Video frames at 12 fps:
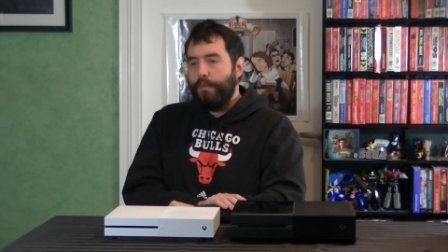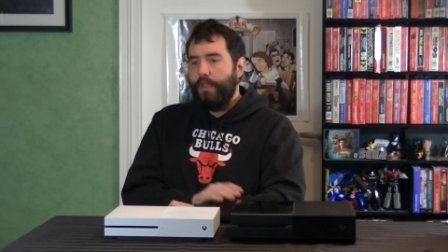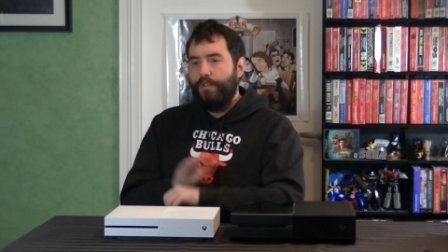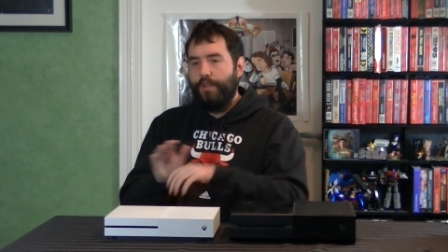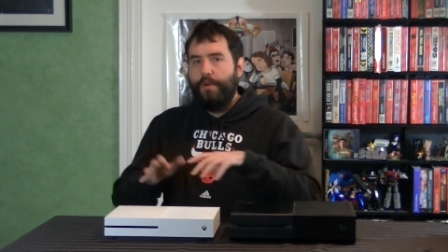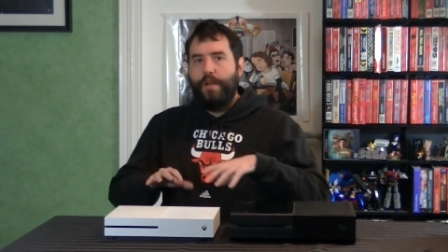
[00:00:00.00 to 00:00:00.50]

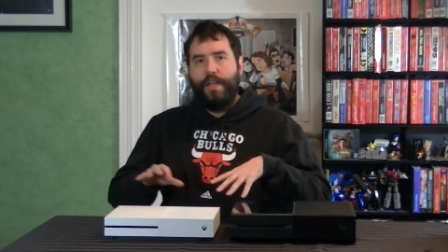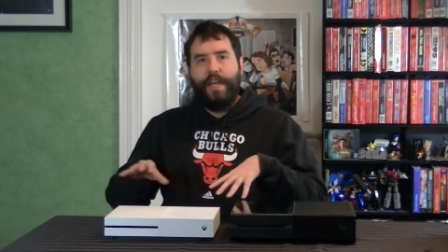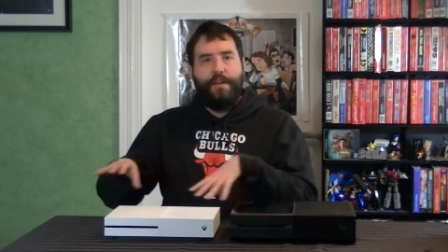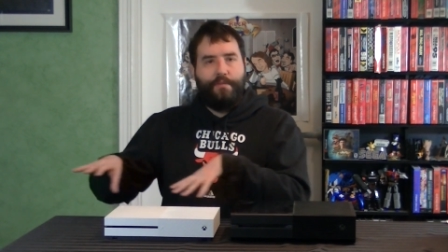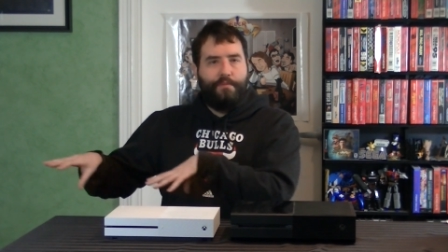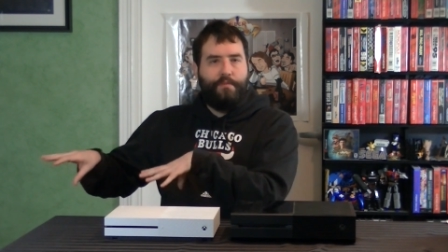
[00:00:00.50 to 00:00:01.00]
So
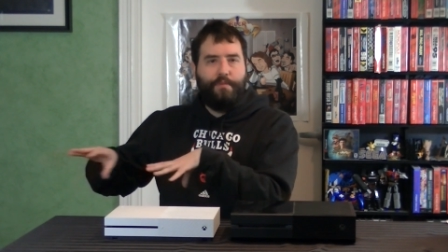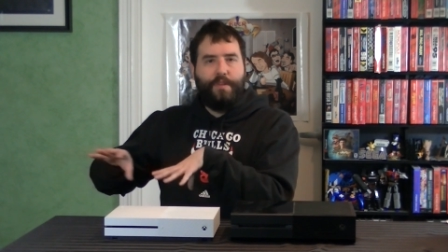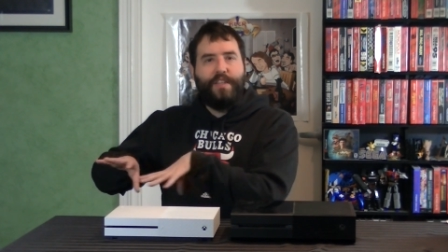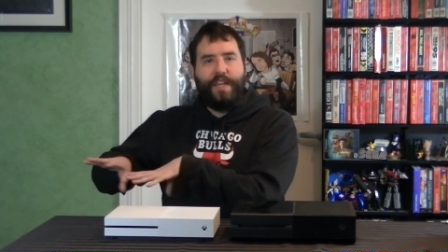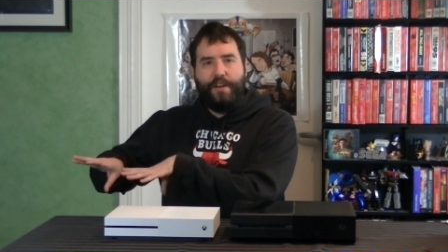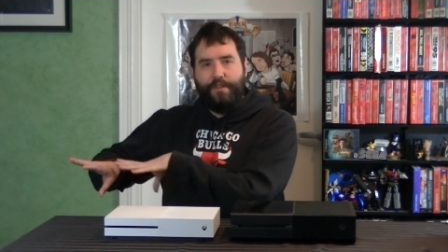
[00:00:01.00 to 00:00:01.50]
again,
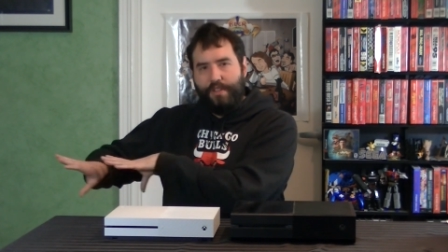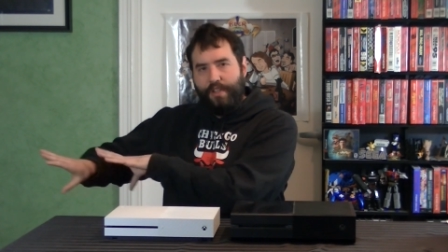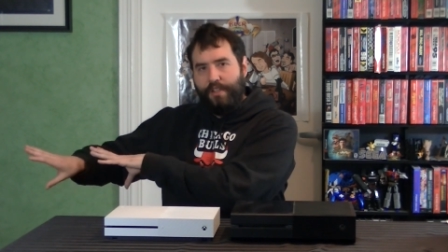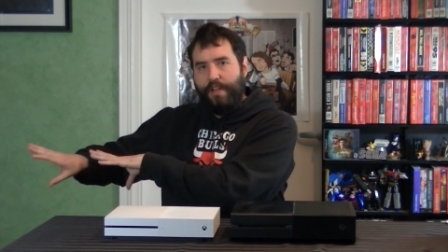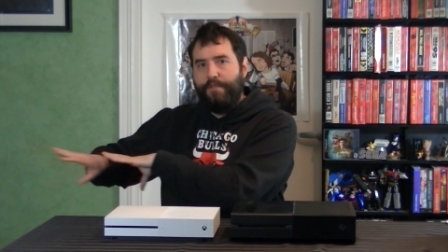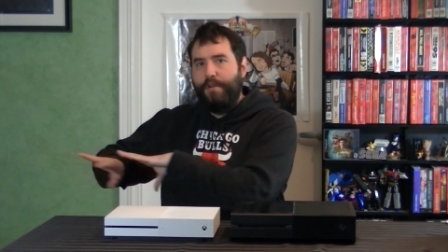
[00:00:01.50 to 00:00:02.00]
Nintendo's a
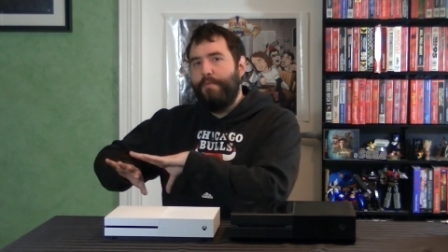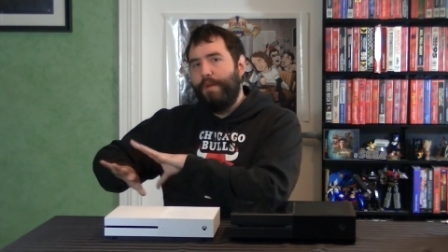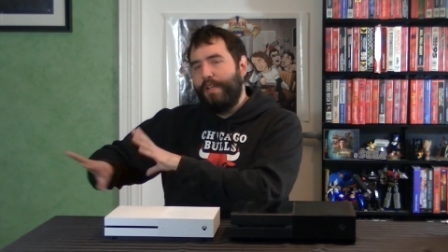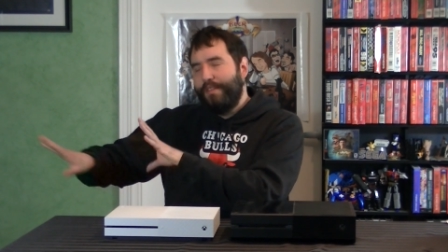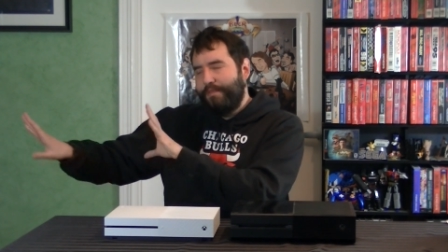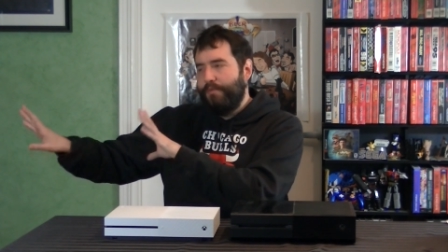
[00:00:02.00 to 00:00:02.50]
little different,
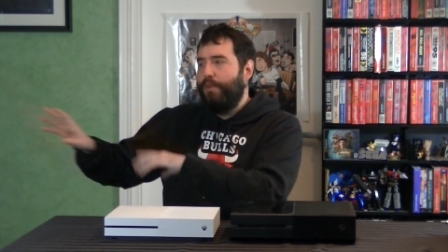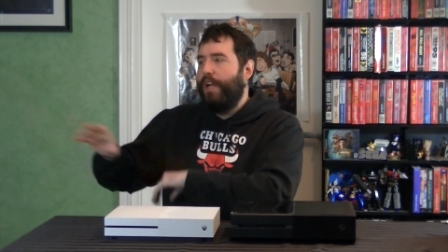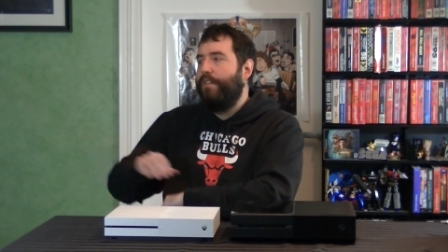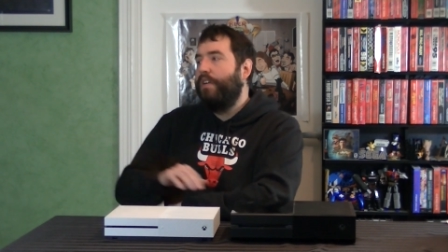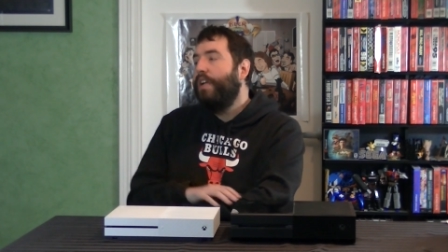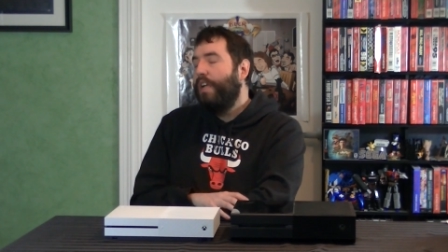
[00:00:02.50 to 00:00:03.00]
but
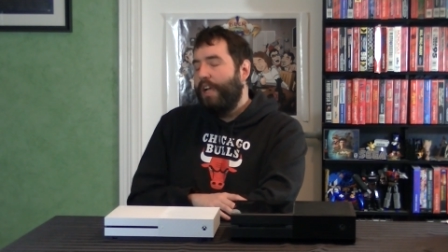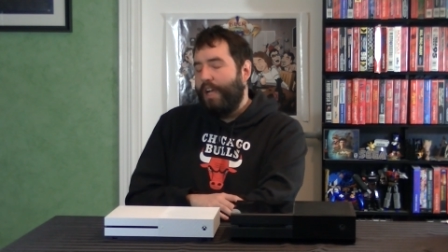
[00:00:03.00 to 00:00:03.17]
whatever.